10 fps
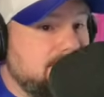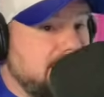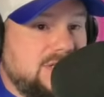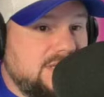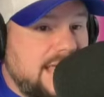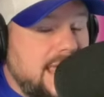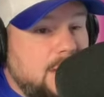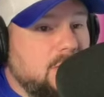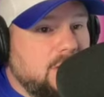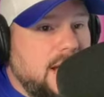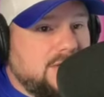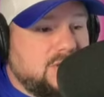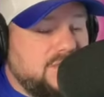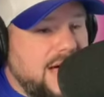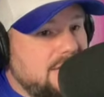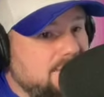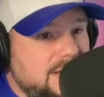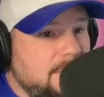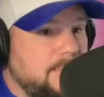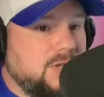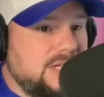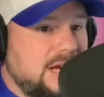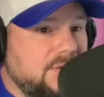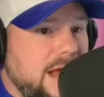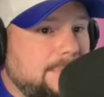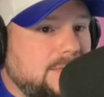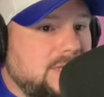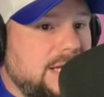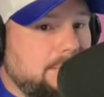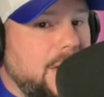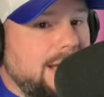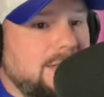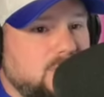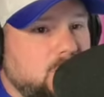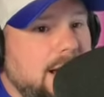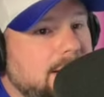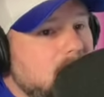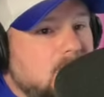they just say, hey, we're going to roster five, bunch of different options on the practice squad.